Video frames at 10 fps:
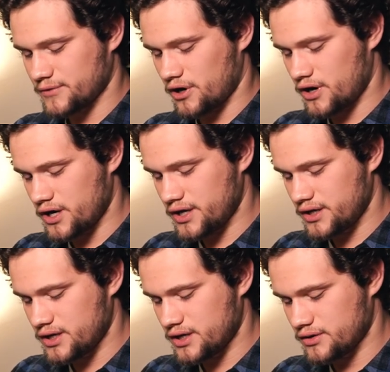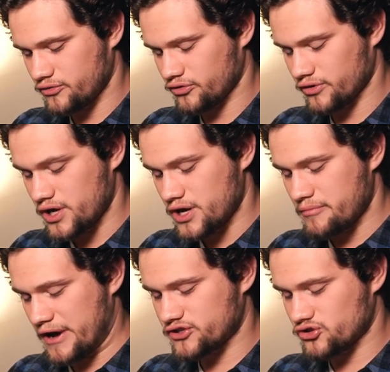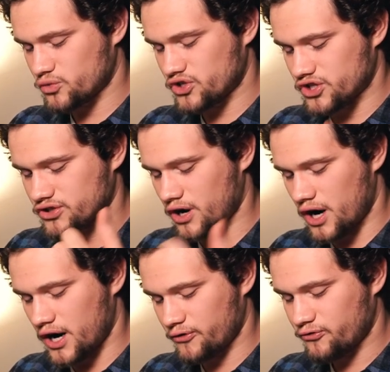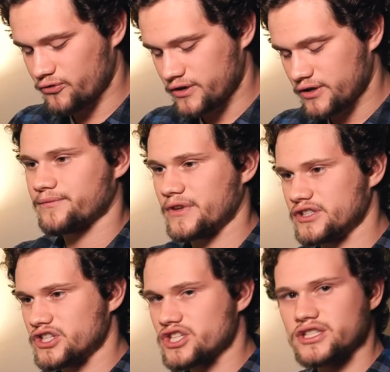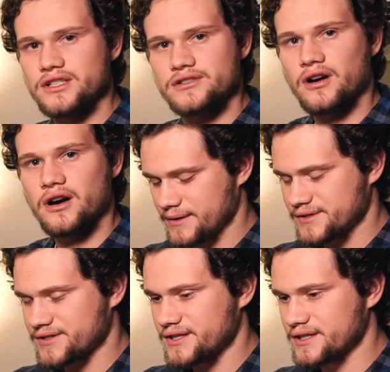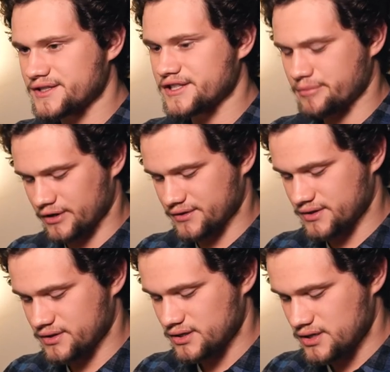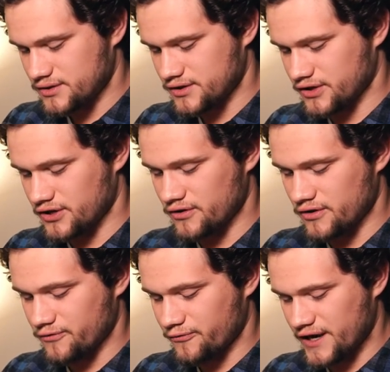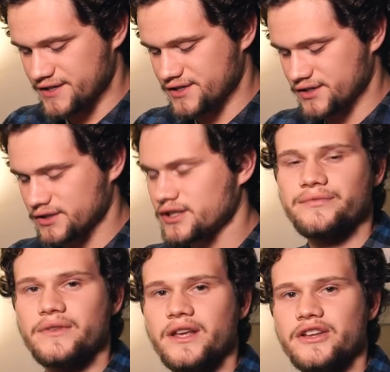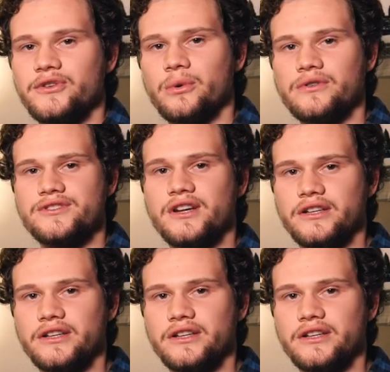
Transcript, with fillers: on, or master switch is off, Ignition is off, seat and seatbelts secure, fasten, and doors